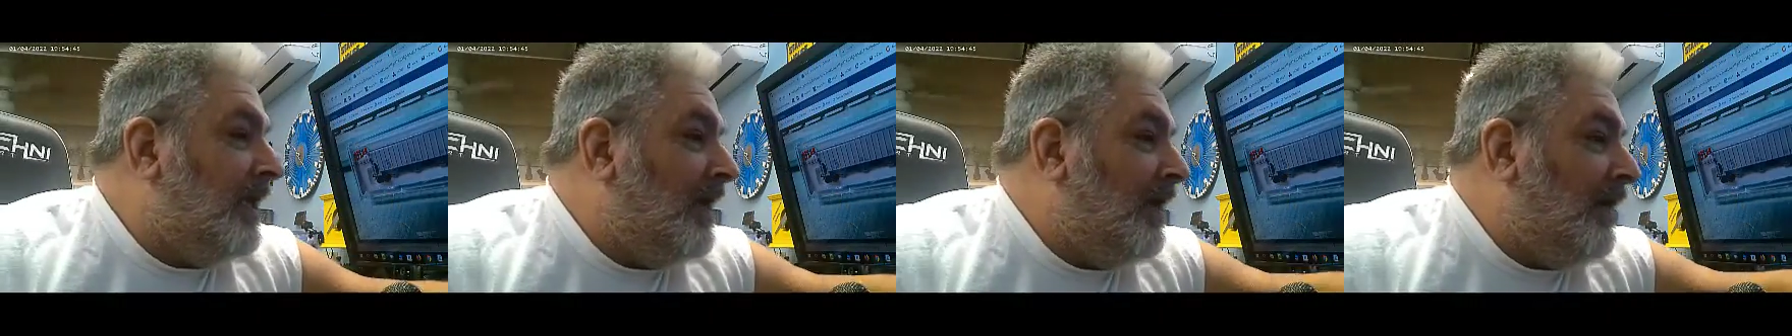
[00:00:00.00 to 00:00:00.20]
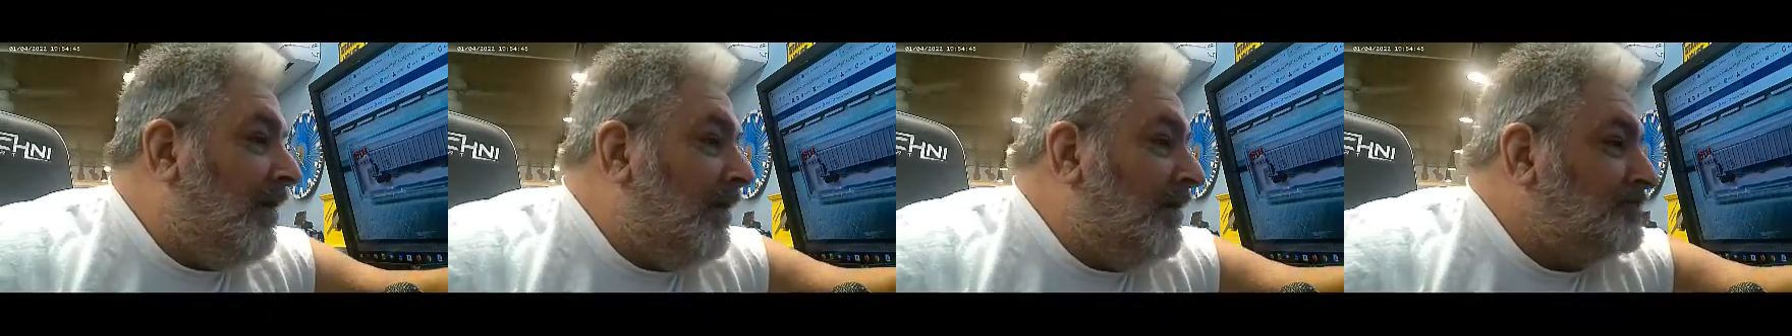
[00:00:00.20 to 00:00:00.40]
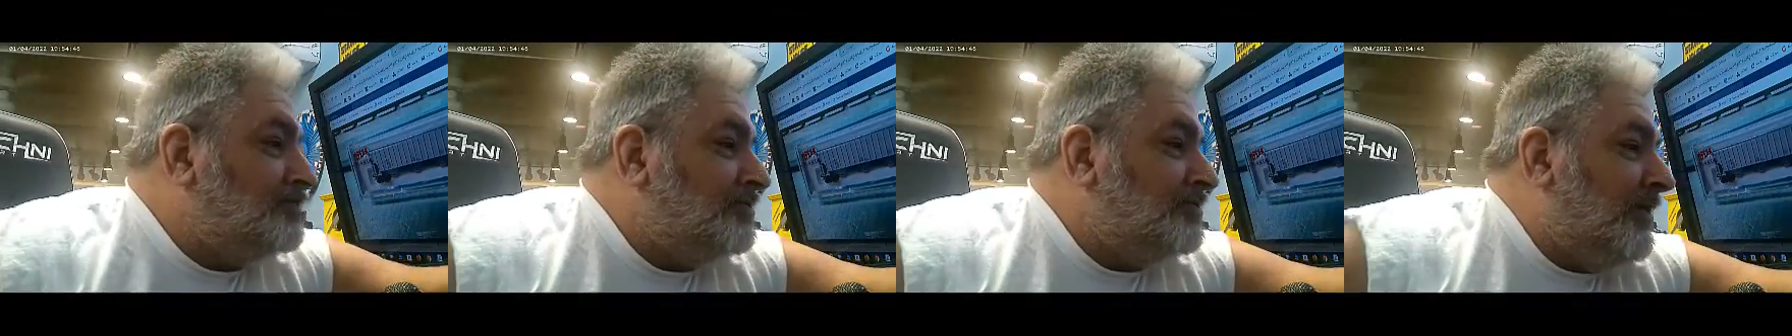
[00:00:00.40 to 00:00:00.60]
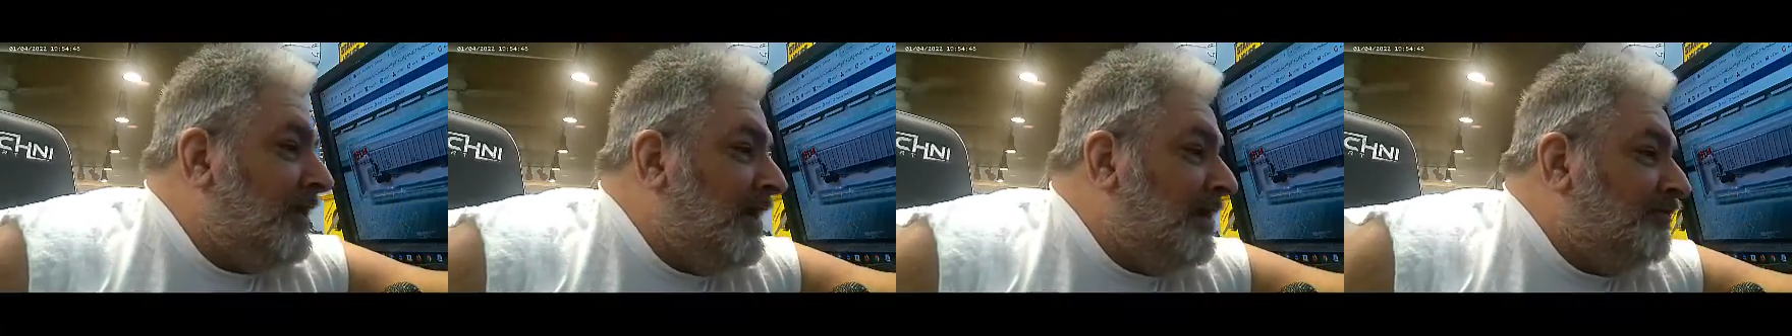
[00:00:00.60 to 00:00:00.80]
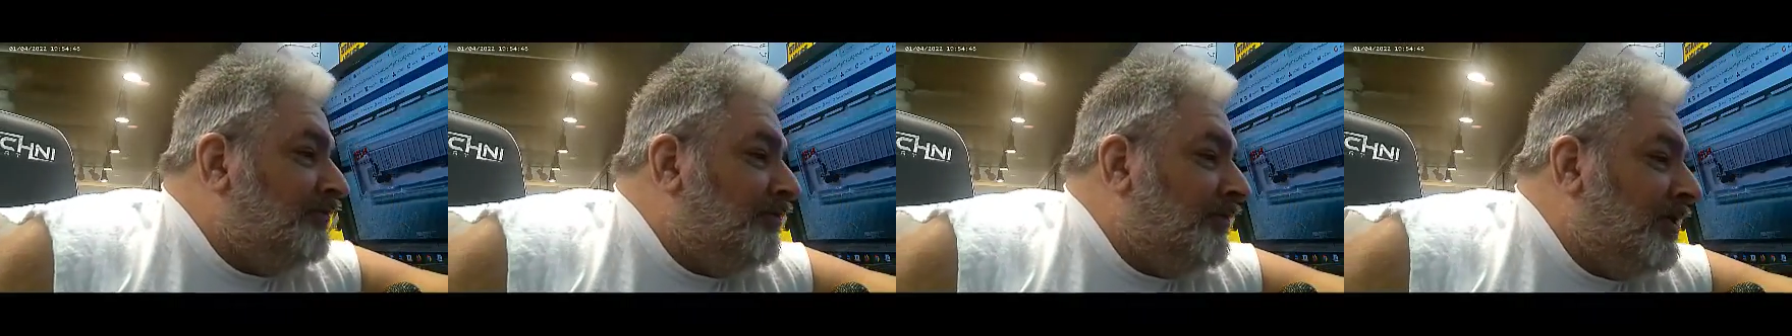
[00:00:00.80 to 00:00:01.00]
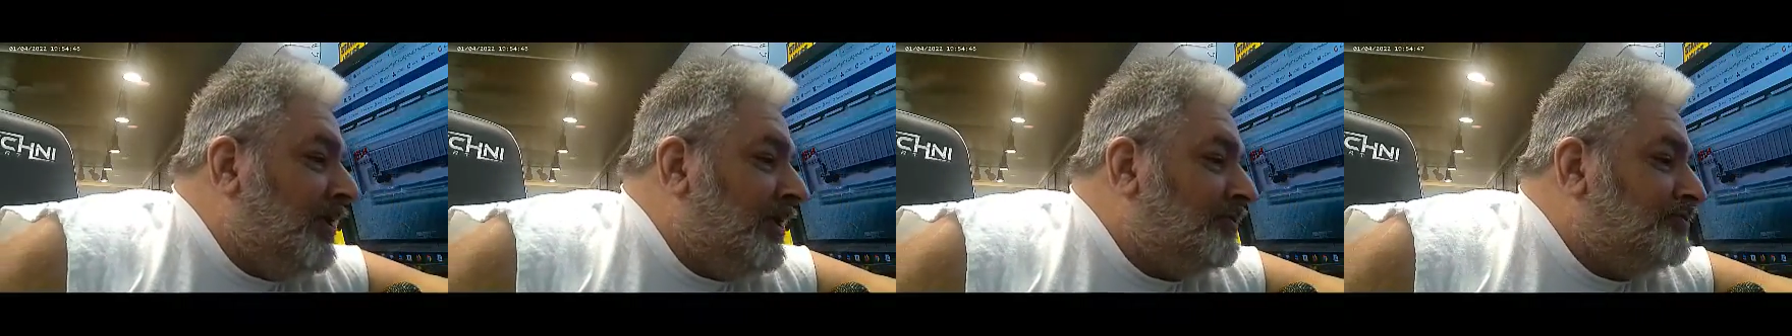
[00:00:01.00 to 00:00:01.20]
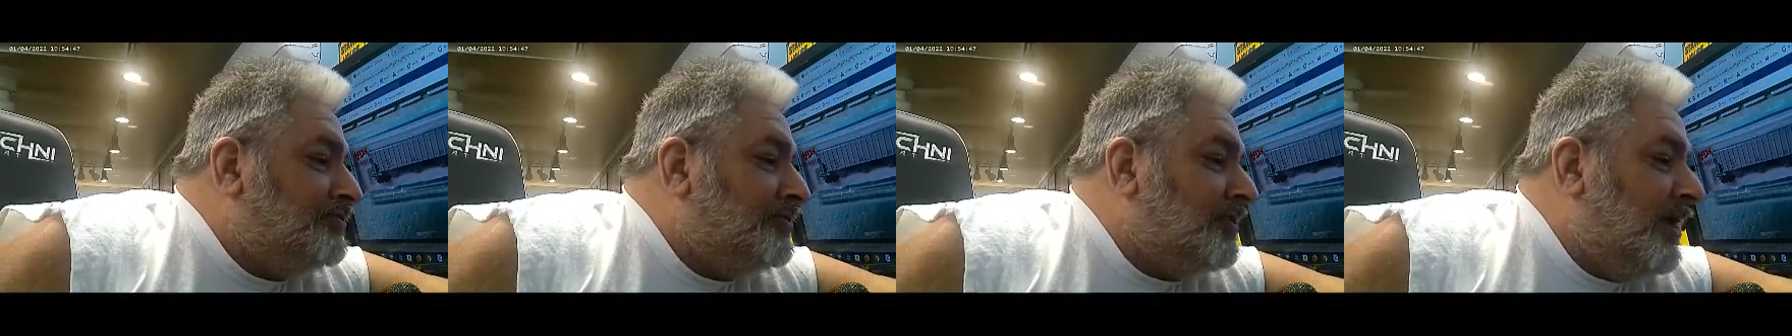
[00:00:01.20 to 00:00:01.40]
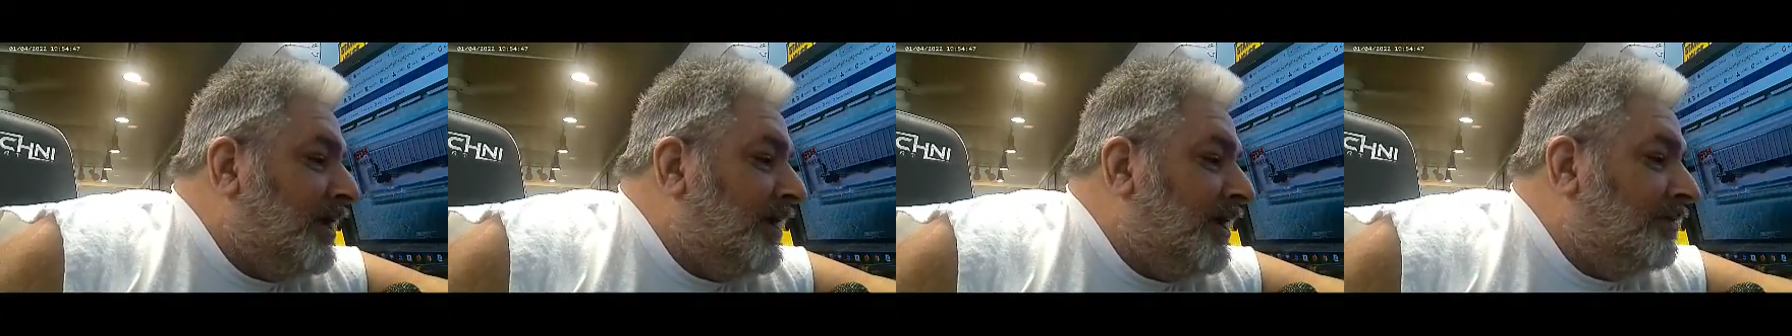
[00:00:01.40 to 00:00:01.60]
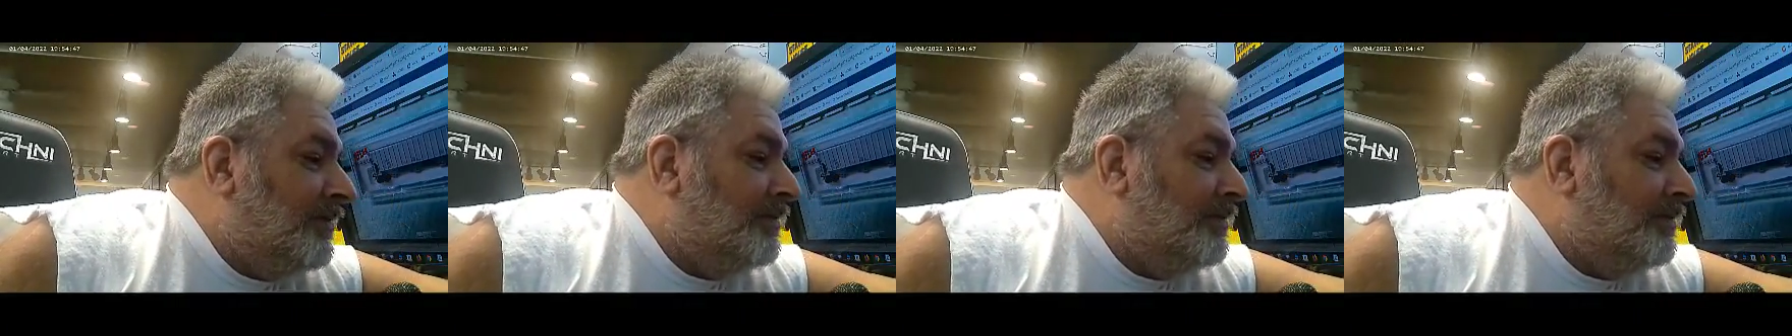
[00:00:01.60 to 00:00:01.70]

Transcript: Also have for end scale